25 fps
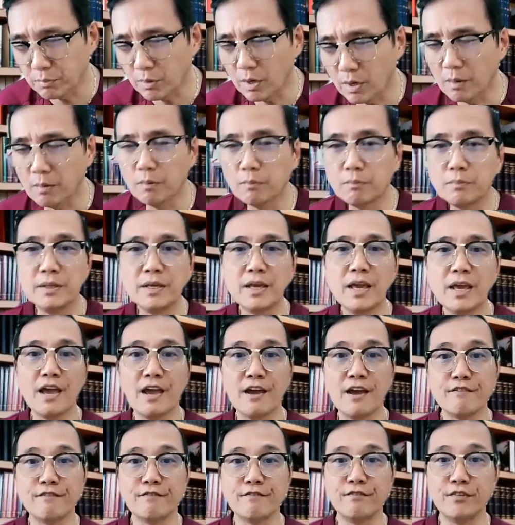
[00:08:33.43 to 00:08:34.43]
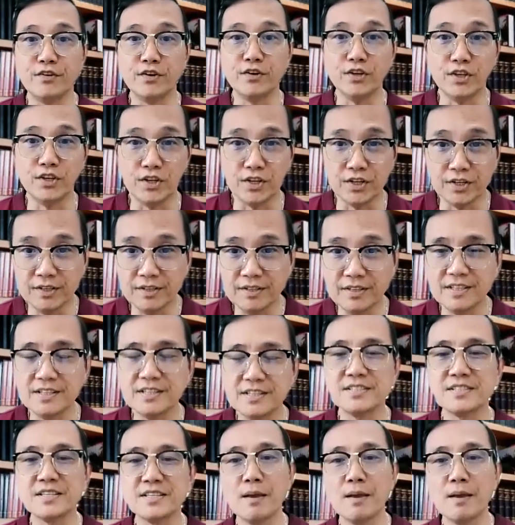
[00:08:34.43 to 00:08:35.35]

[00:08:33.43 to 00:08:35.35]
probably every year in the